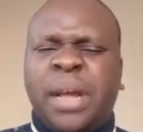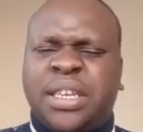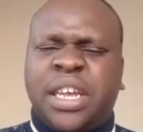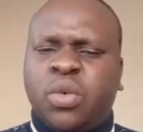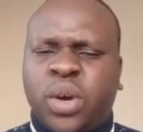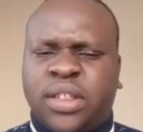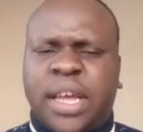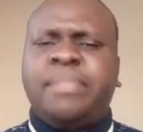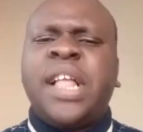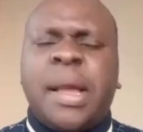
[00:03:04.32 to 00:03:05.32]
meeting
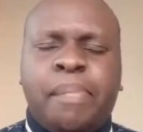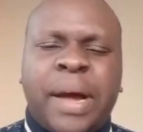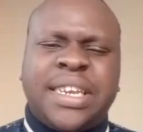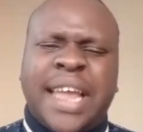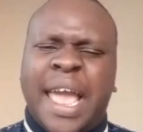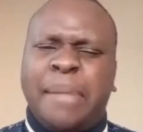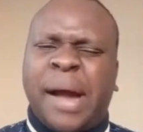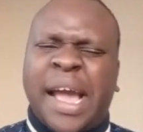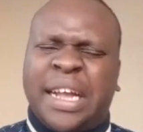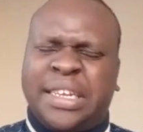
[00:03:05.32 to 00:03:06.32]
with them, but
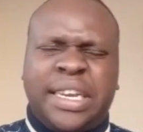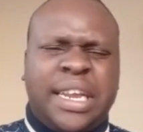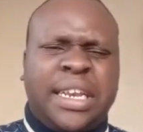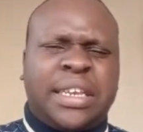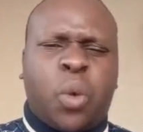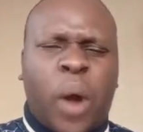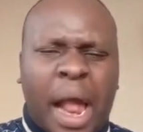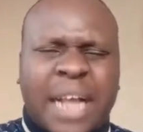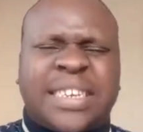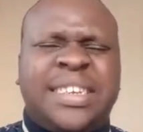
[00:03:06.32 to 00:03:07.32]
Nehemiah didn't
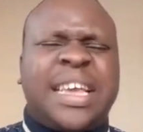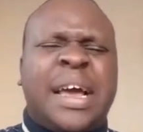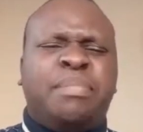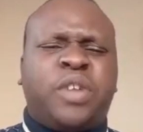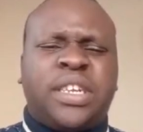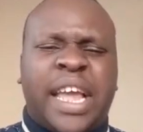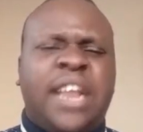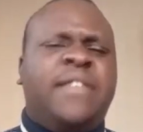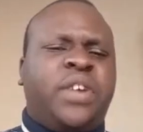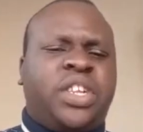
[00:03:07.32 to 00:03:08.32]
accept
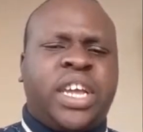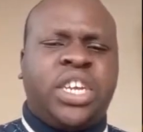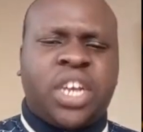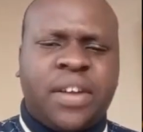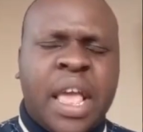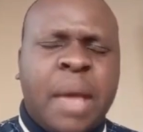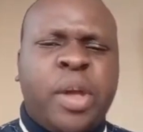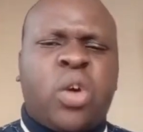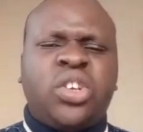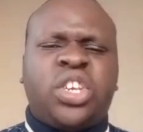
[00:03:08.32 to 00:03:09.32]
the invitation
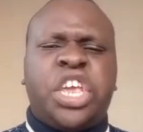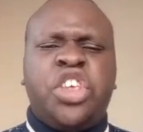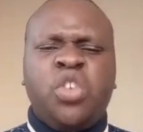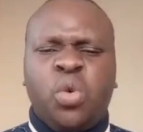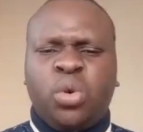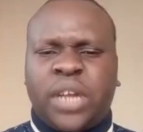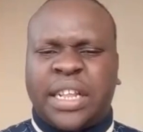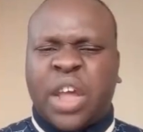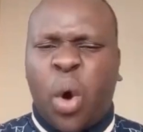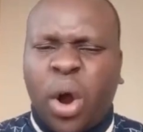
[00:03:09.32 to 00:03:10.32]
because he knew
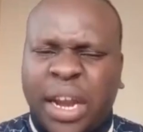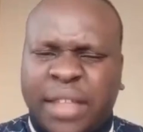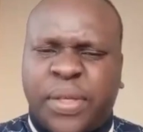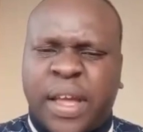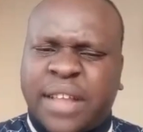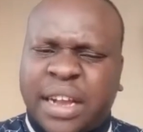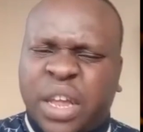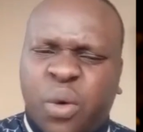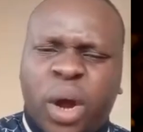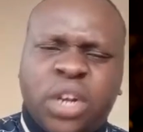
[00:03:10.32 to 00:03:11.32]
that the only thing
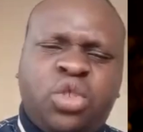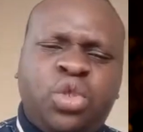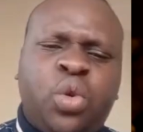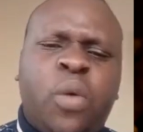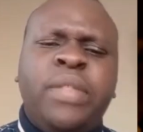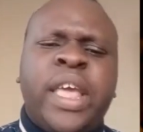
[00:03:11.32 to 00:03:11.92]
that they want to do,